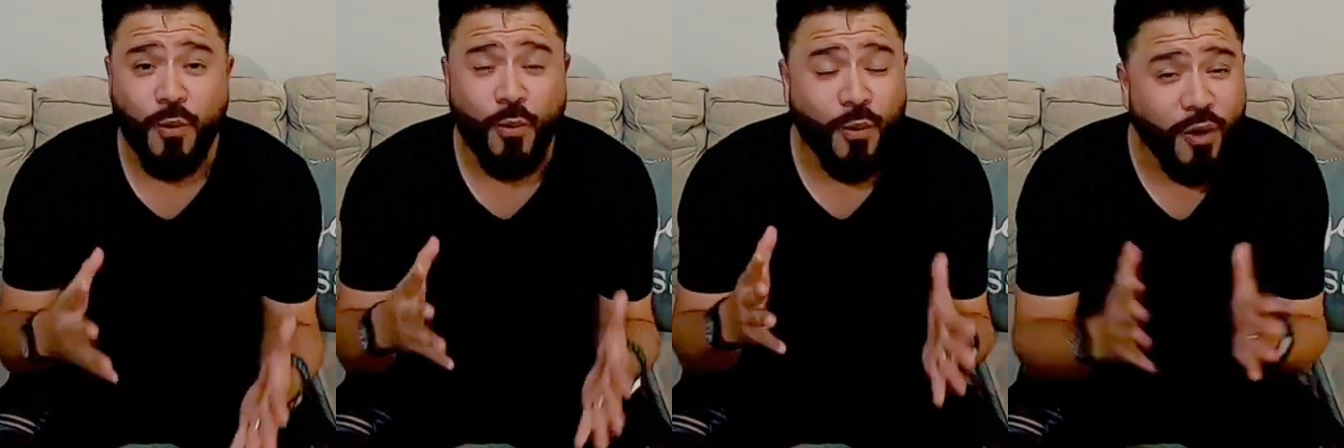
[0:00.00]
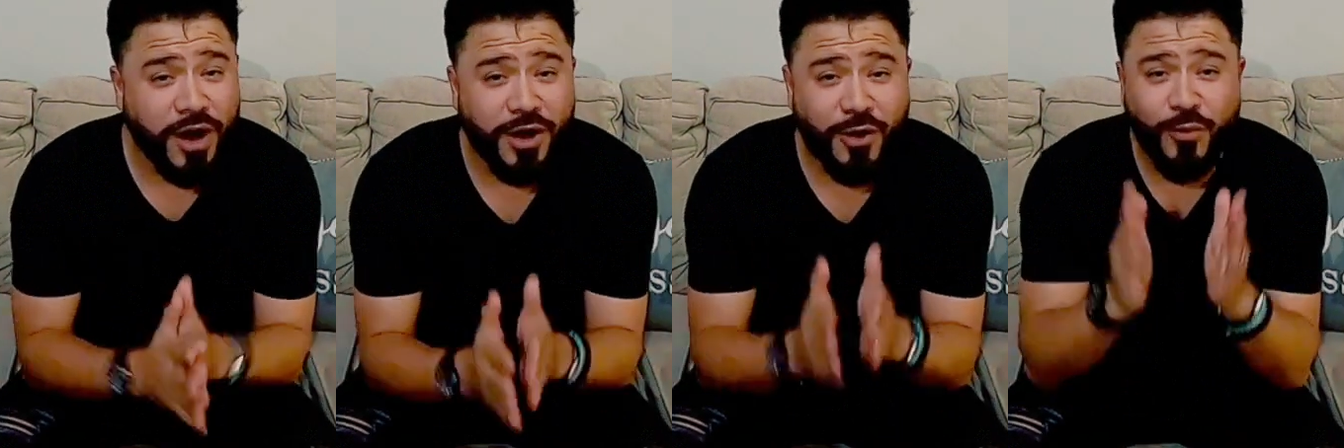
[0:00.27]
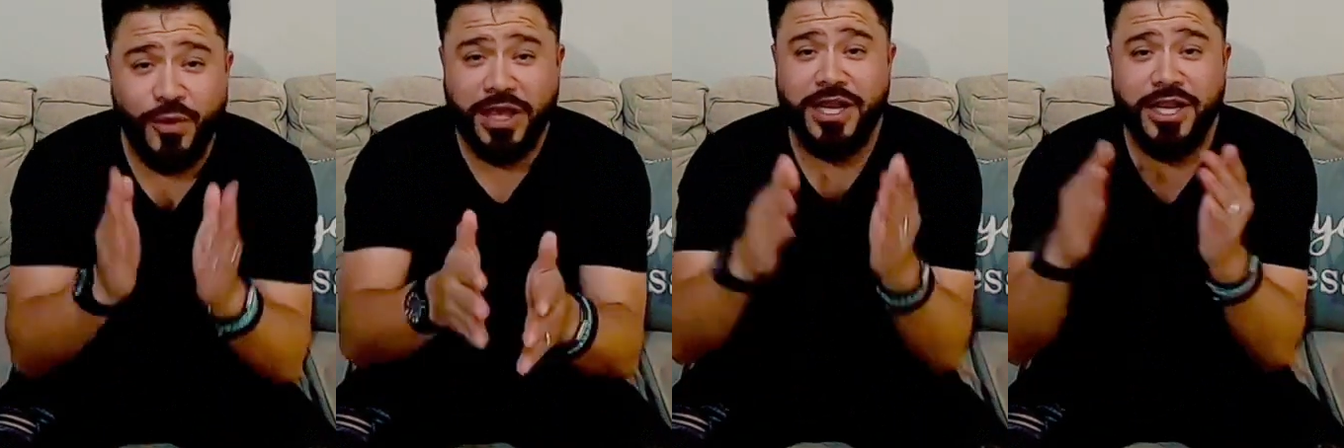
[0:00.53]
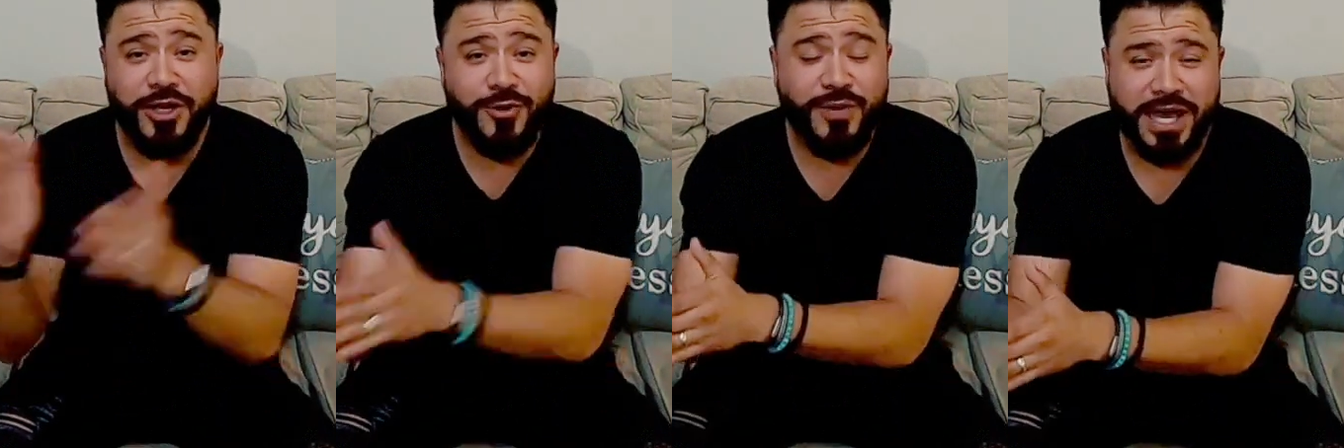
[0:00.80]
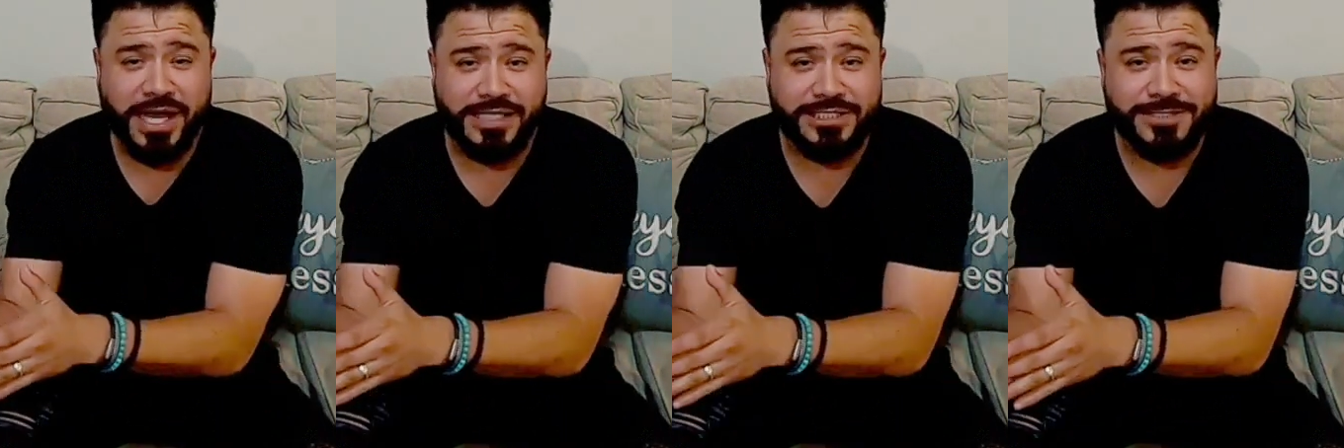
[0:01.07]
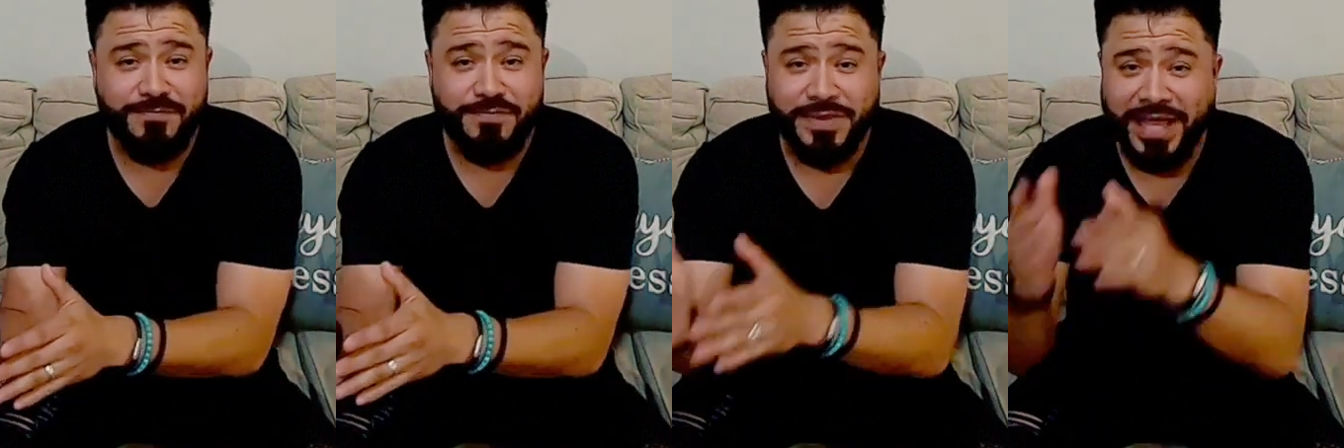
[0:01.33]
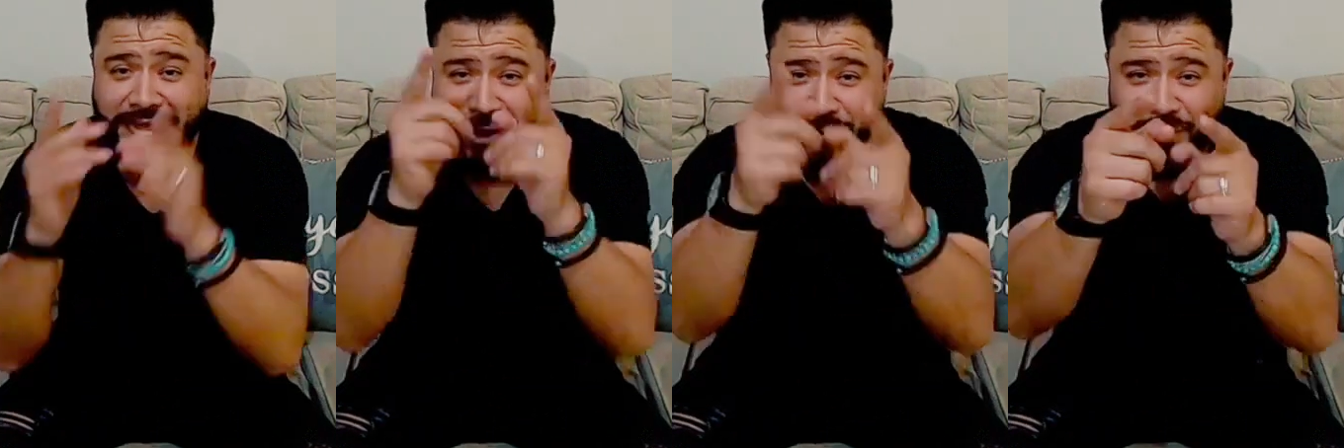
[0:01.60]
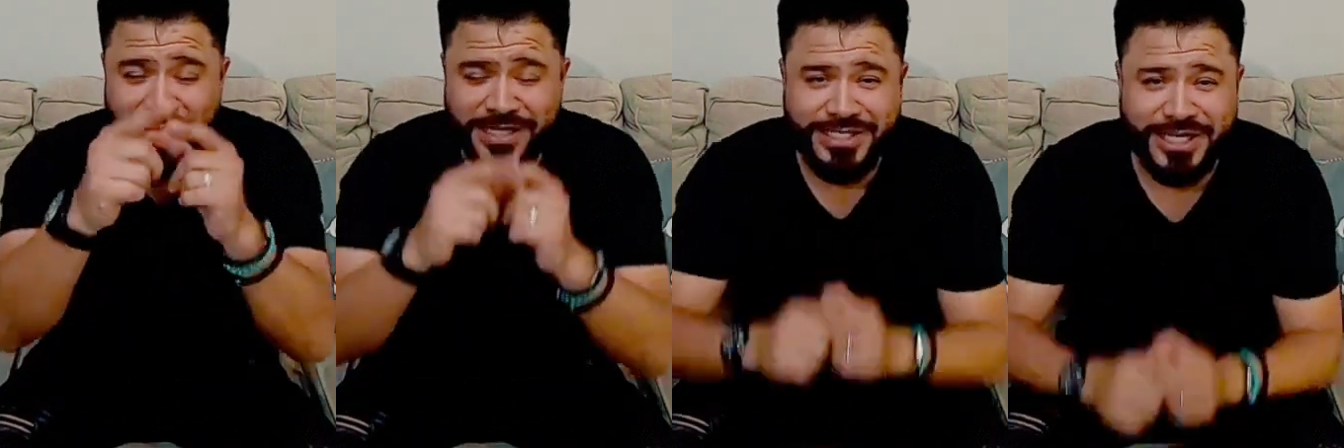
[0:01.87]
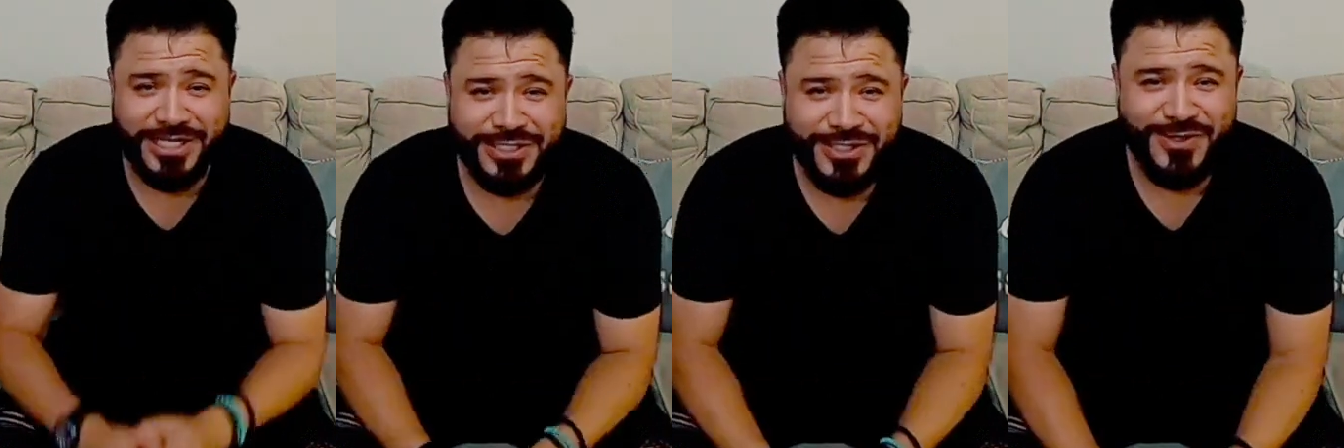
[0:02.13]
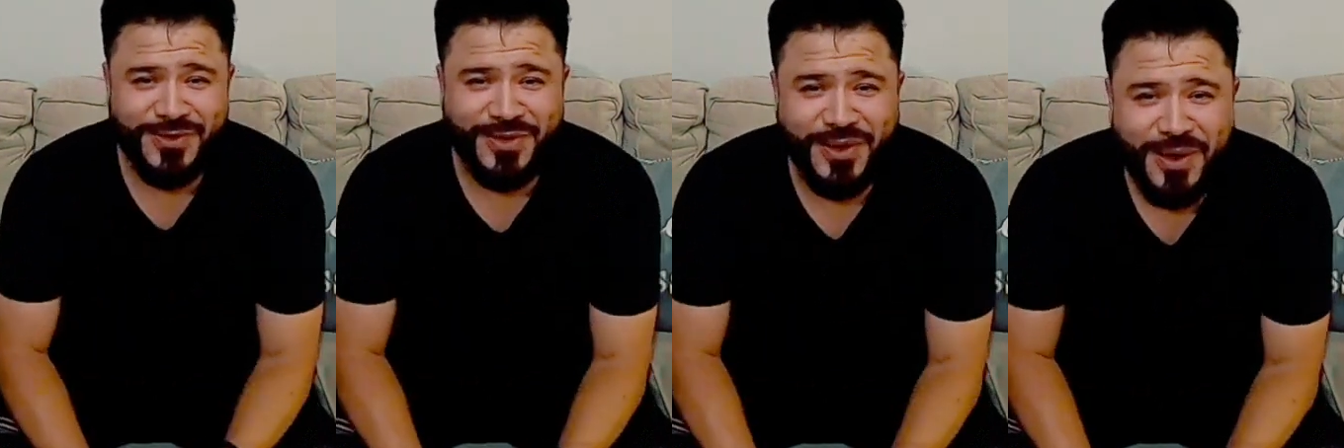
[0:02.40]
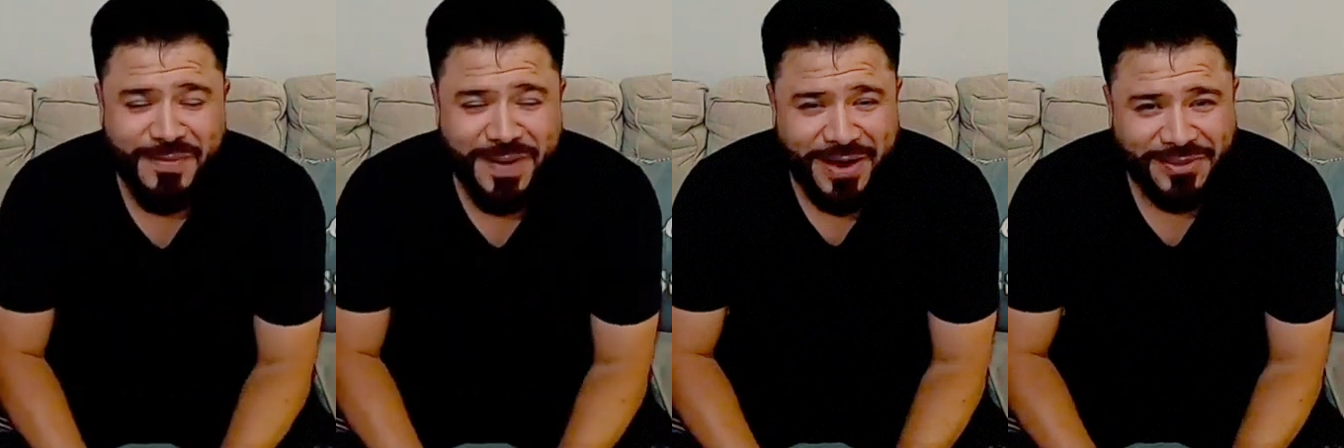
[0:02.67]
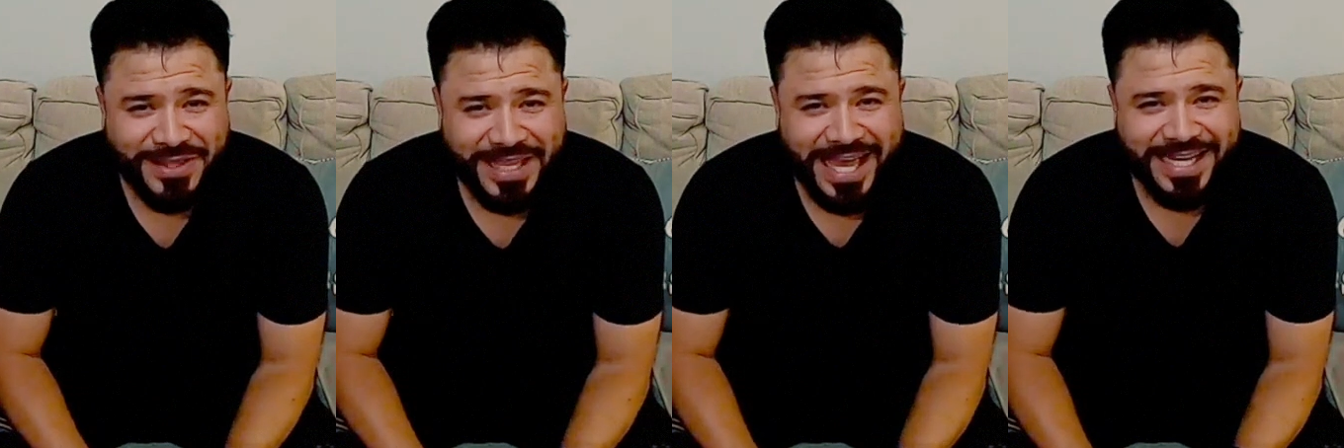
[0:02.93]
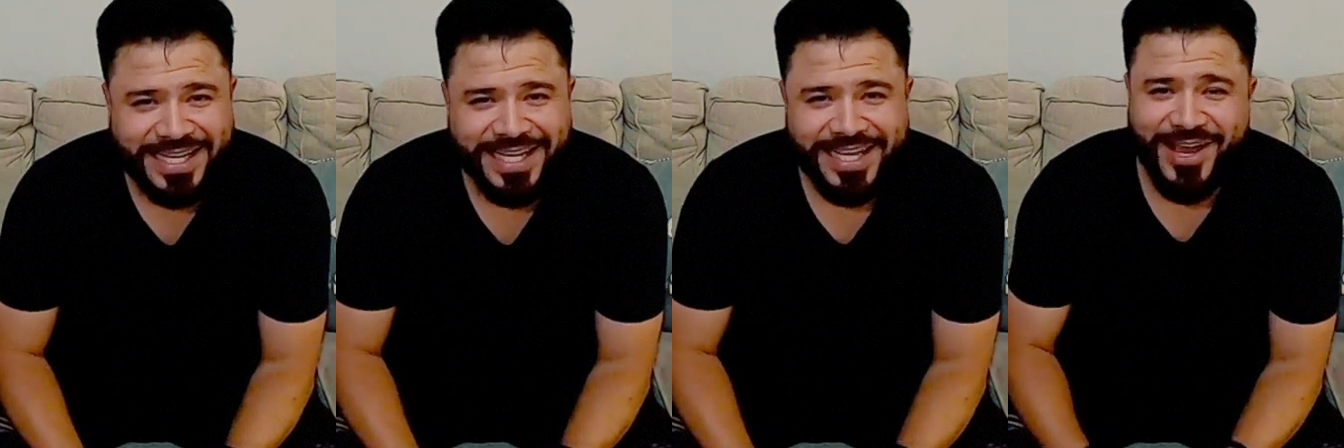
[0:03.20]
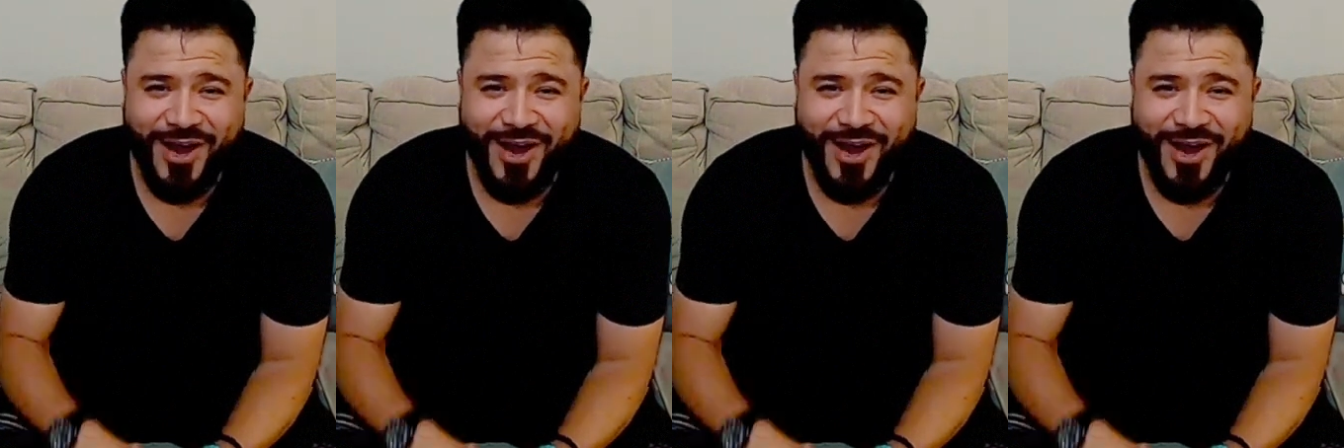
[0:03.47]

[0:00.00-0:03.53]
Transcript: What are we going to do next? And I want to talk to you about that